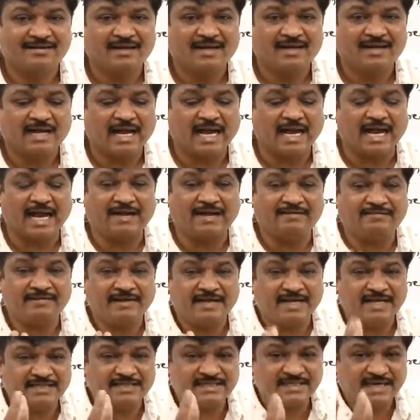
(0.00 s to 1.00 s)

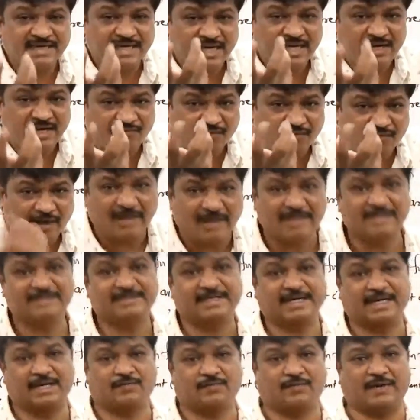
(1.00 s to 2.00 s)
average rainfall is
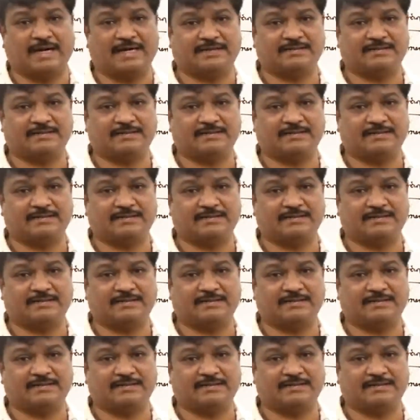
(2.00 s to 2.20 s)
required.